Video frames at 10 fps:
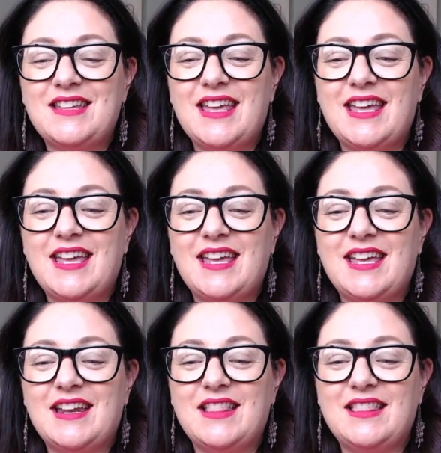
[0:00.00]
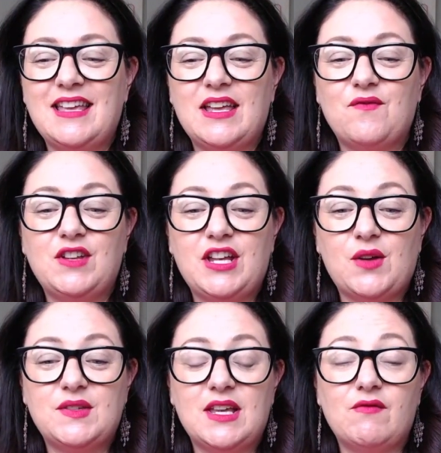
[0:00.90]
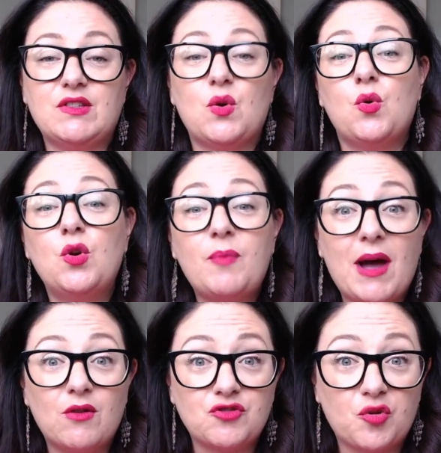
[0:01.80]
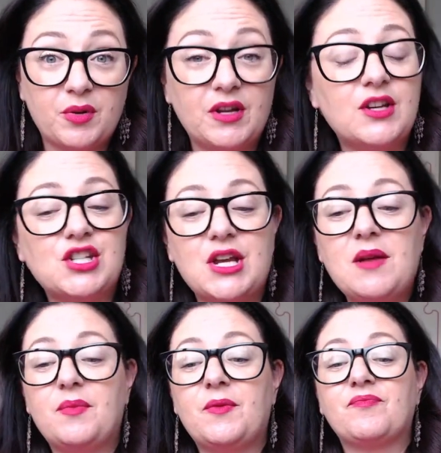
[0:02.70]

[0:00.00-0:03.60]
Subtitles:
in the video series all about entrepreneurship